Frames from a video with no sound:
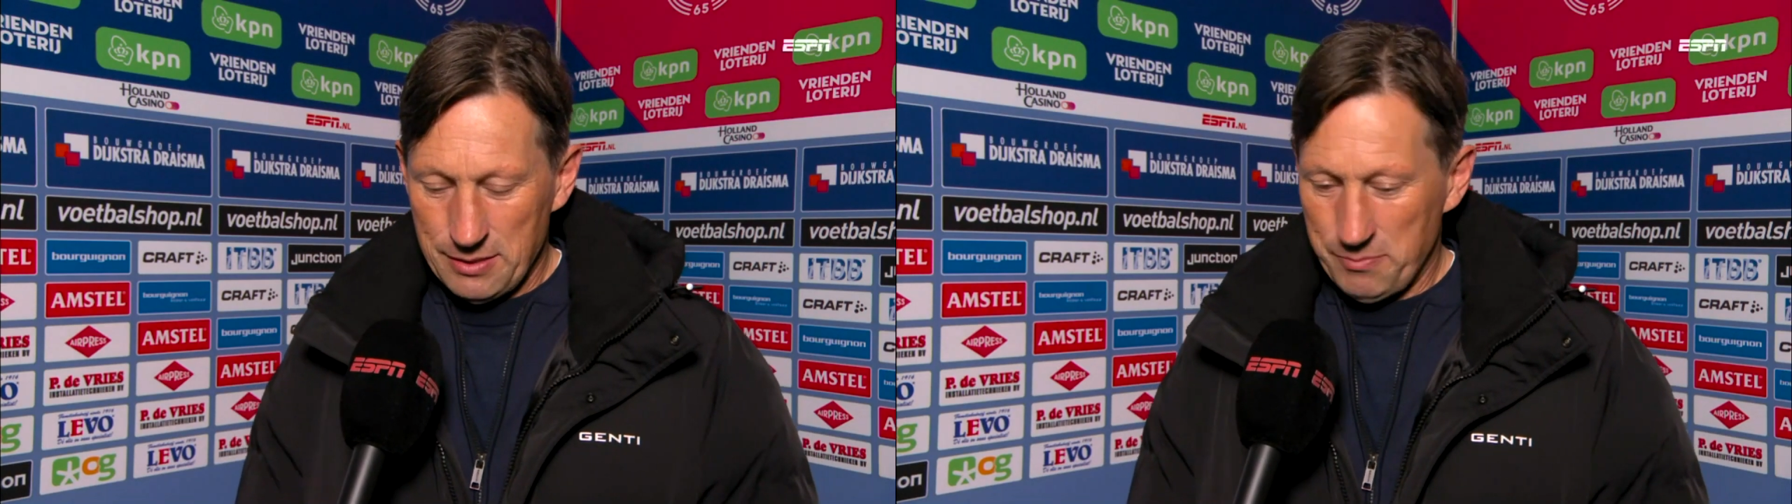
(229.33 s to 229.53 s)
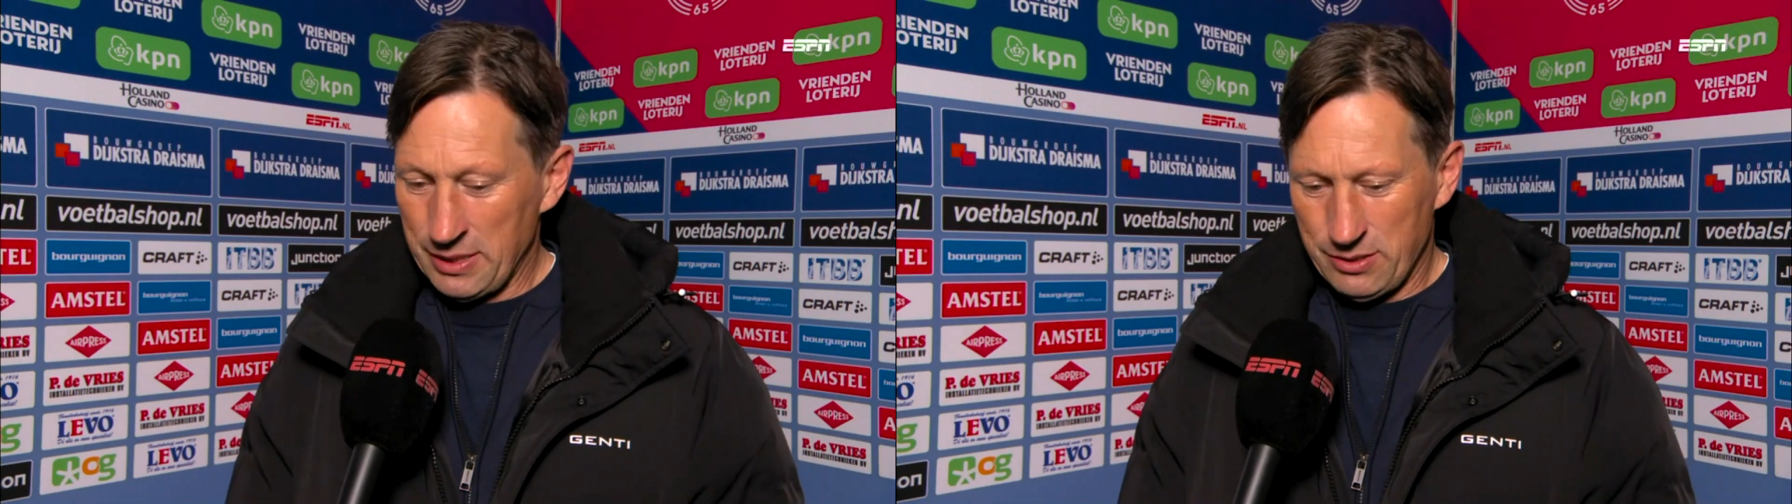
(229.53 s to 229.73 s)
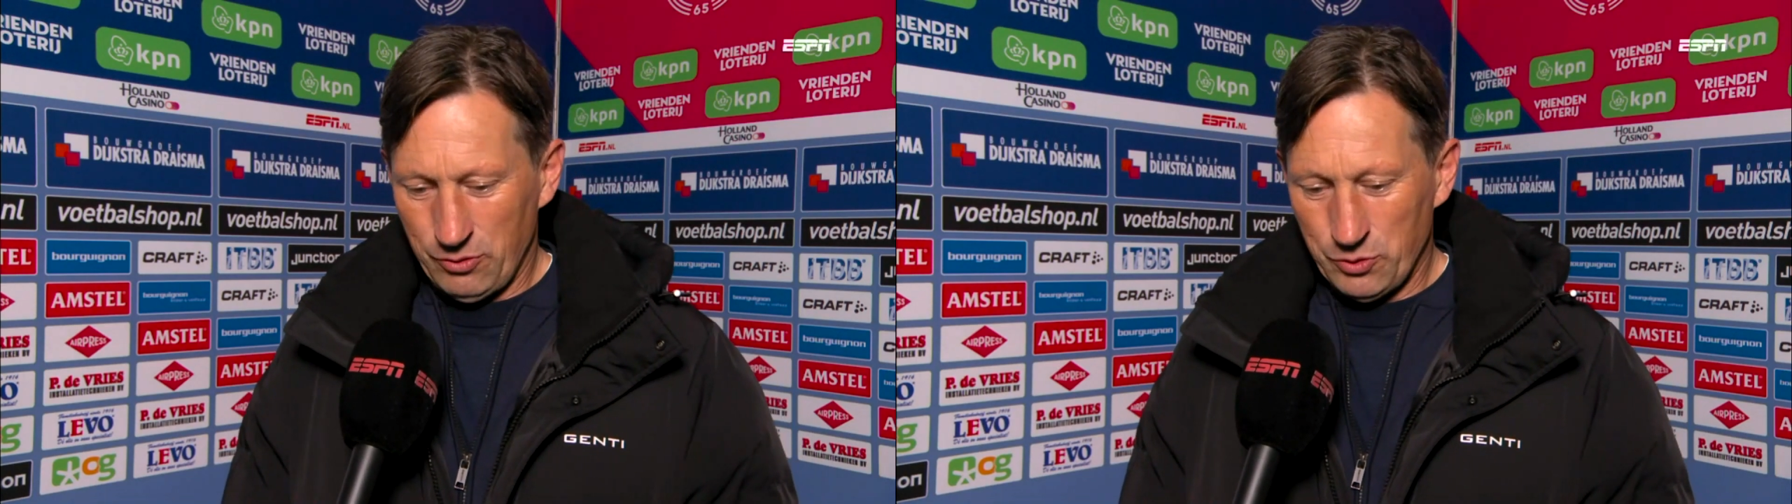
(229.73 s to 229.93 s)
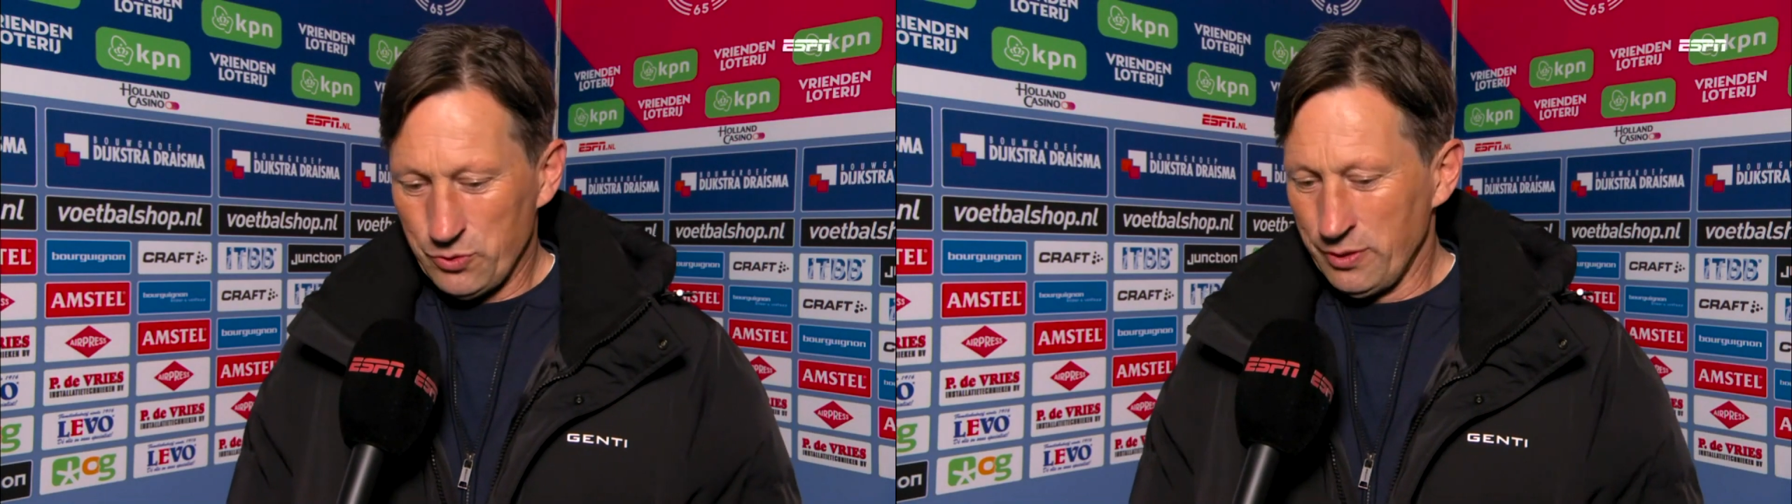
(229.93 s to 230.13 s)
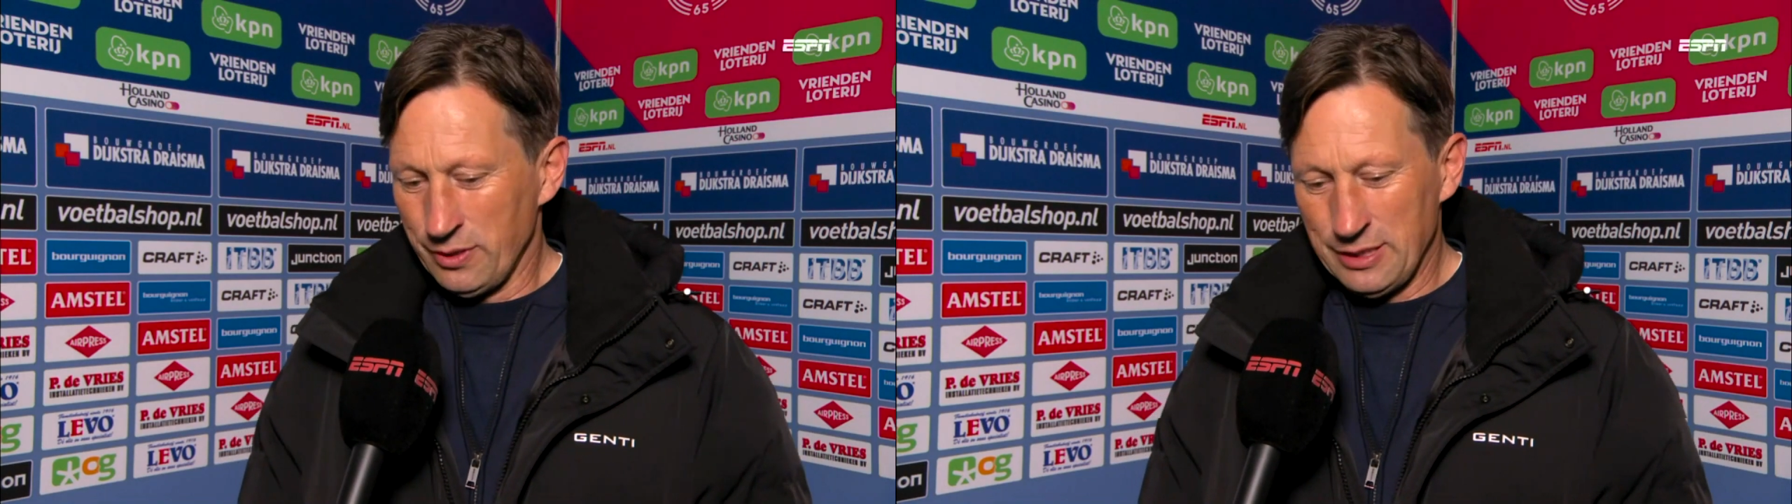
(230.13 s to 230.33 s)
But
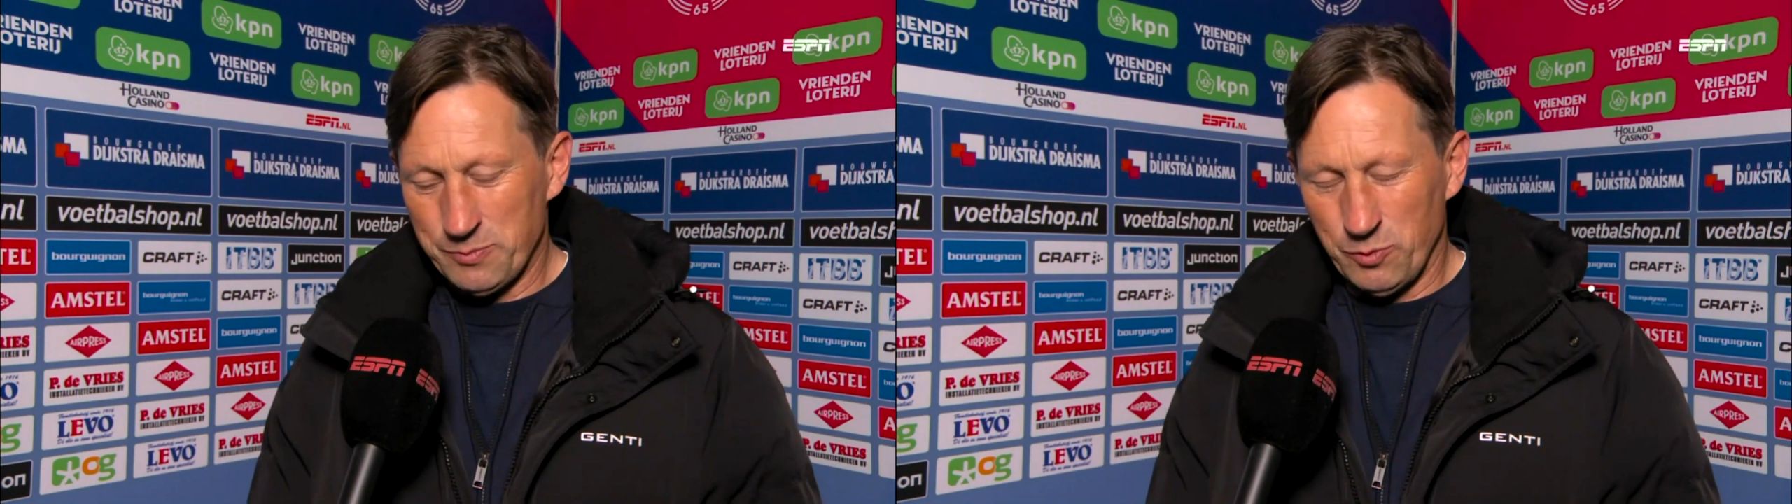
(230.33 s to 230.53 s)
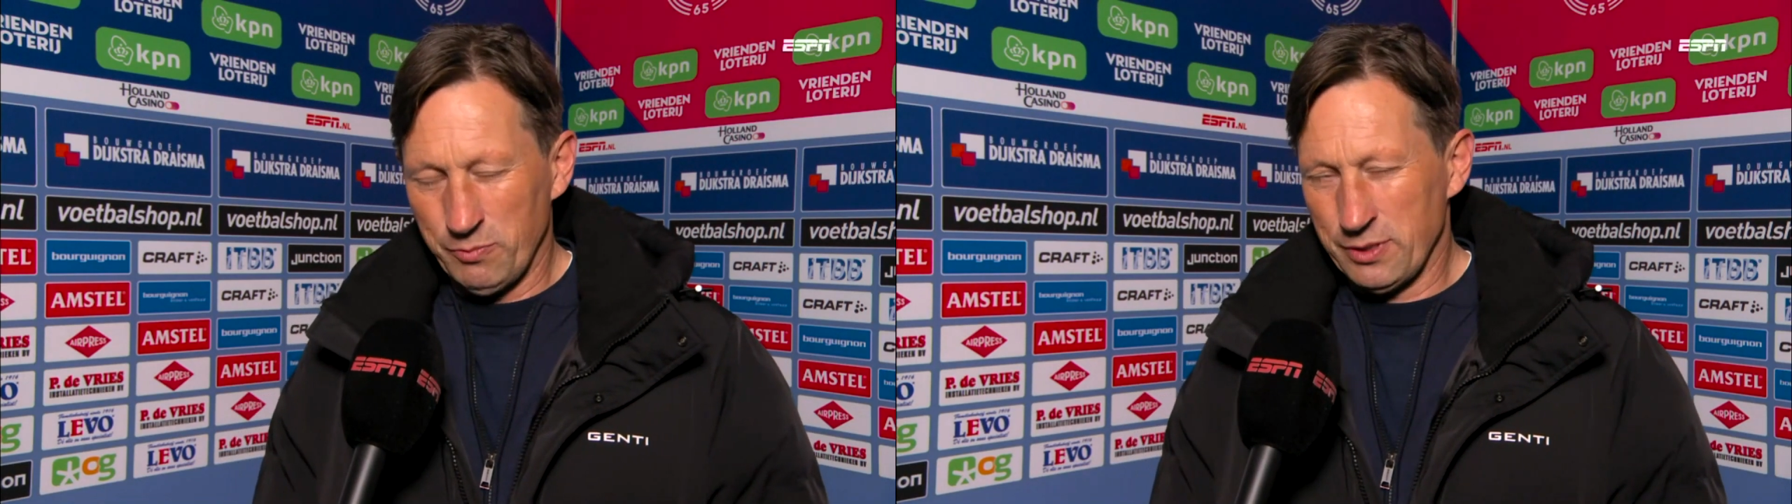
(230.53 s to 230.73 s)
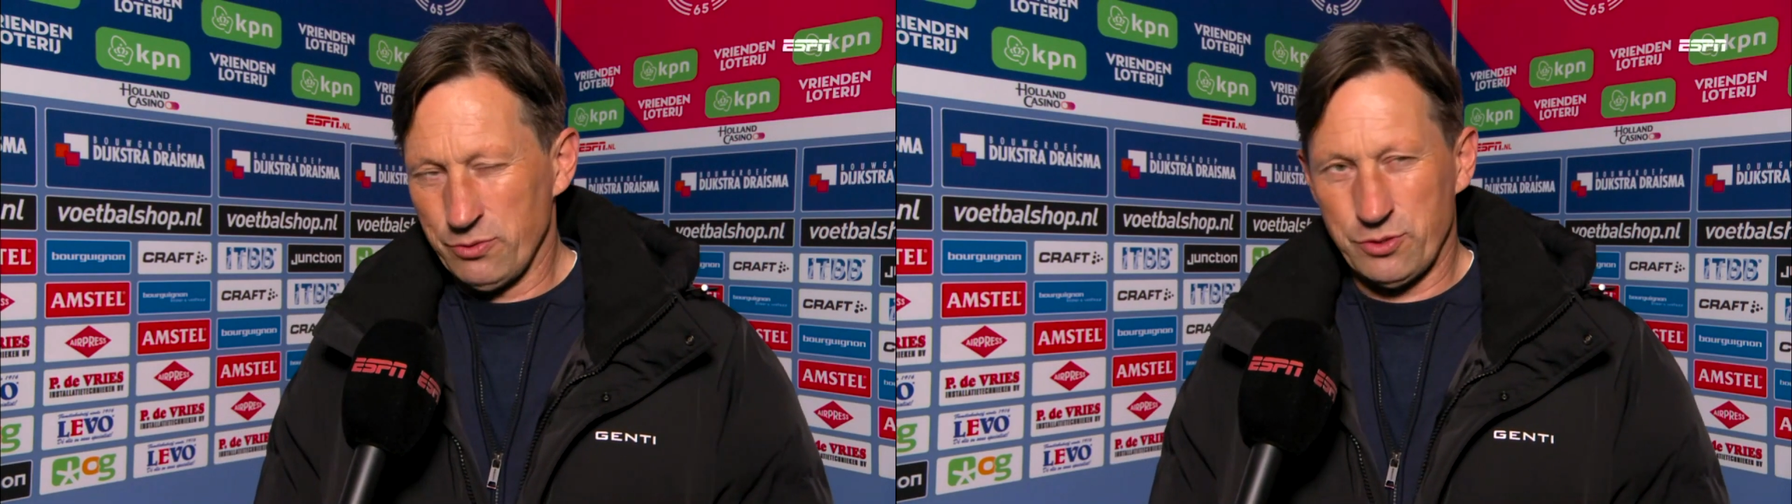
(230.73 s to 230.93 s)
also in these moments,